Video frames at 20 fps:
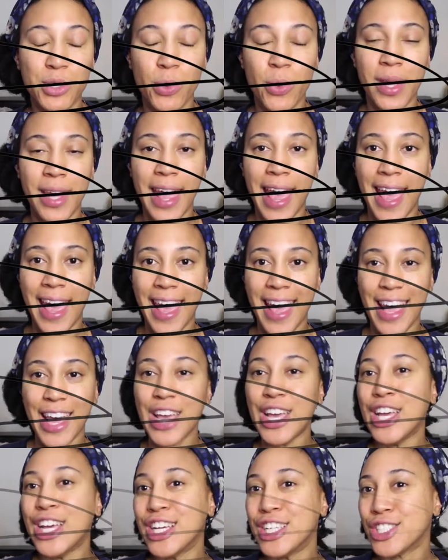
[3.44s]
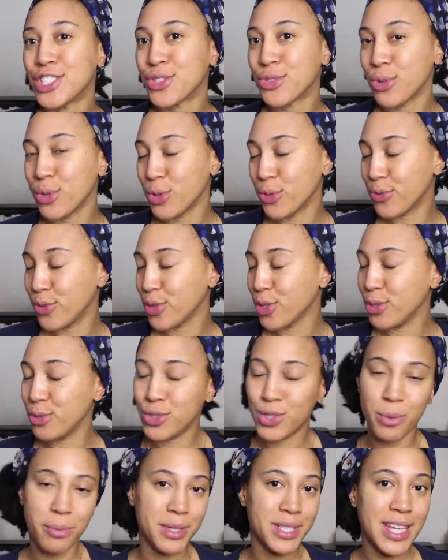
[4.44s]
doing a truthful
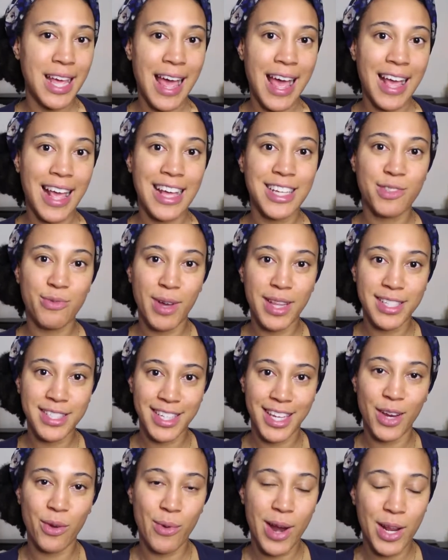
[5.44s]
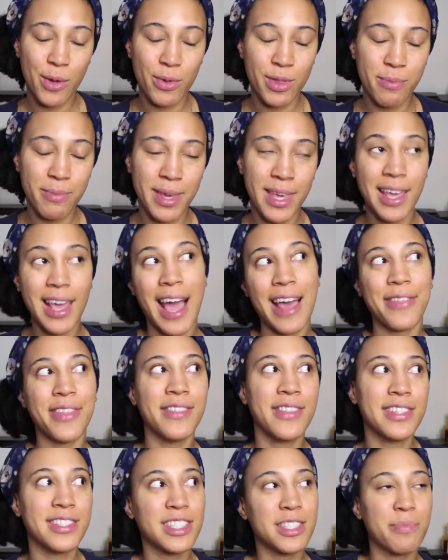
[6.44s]
YouTuber tag as well as a get ready with me. I
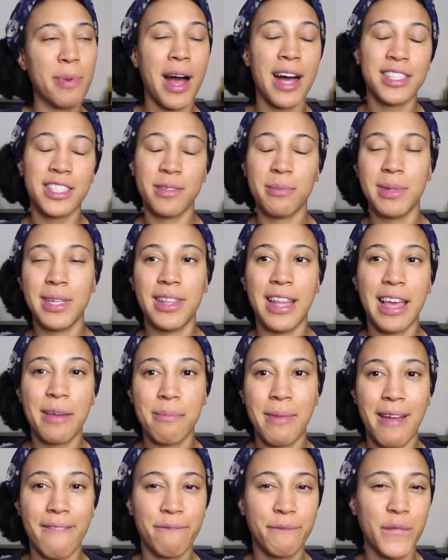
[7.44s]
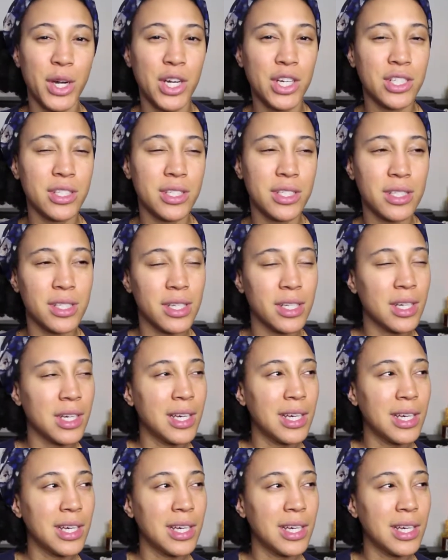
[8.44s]
think this is possibly like my first